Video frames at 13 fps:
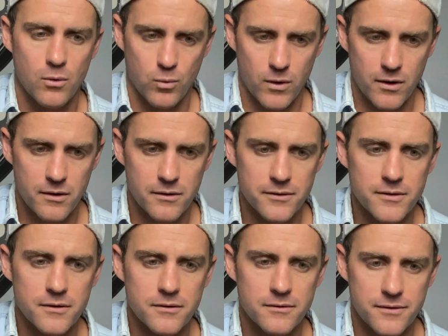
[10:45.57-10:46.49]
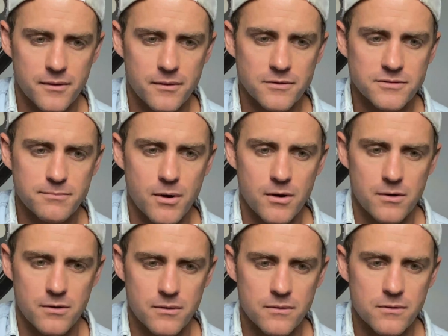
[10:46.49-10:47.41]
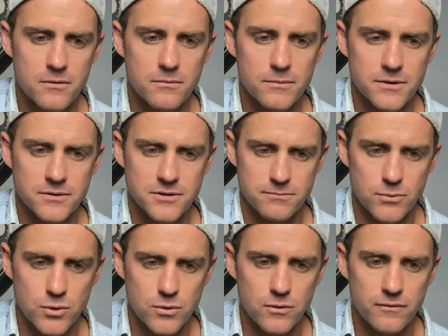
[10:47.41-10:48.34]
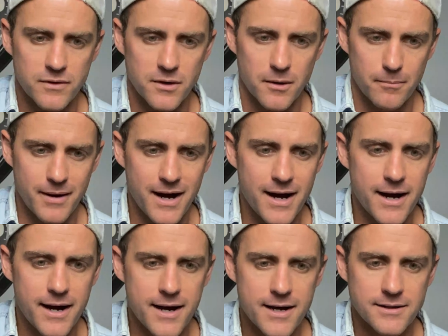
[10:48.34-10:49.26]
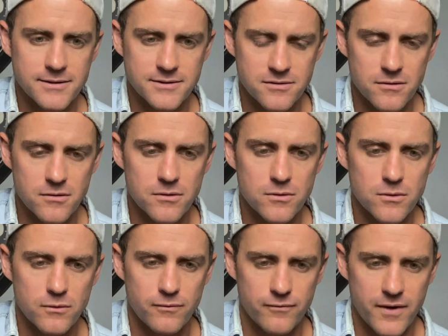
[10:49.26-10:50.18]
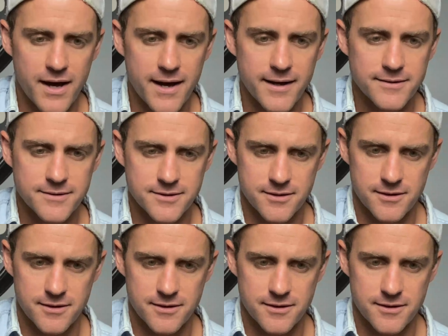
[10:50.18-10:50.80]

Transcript: one of those moments moving by so fast.